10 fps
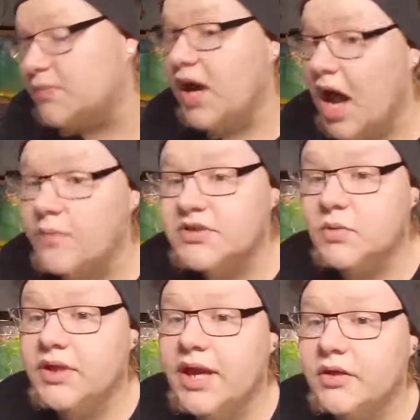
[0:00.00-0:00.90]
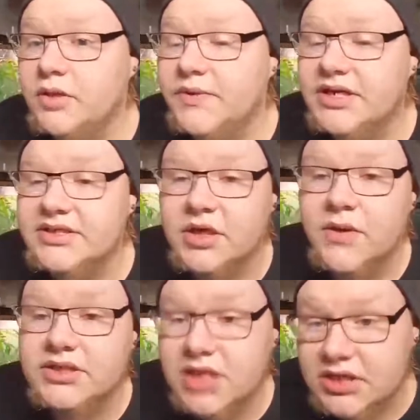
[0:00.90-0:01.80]
I was the one that handled it because I know how to
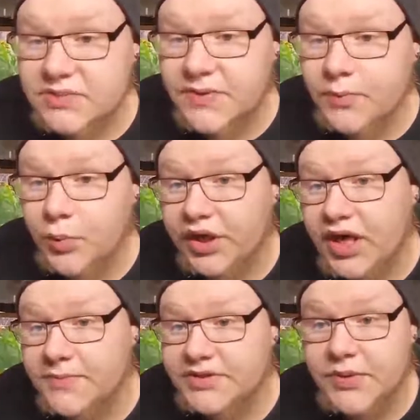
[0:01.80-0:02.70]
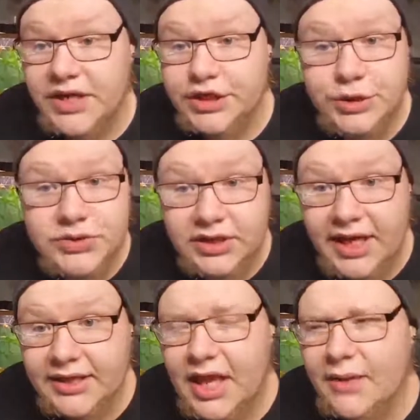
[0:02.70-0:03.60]
talk to people when it comes to issues
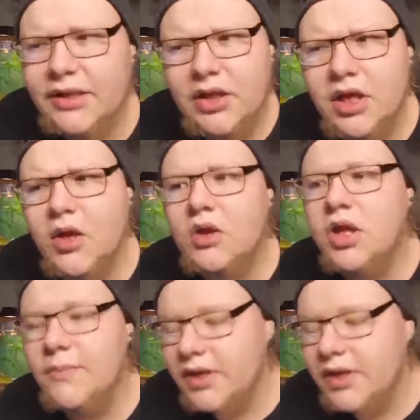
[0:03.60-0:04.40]
like that. I'm like, look, hold up.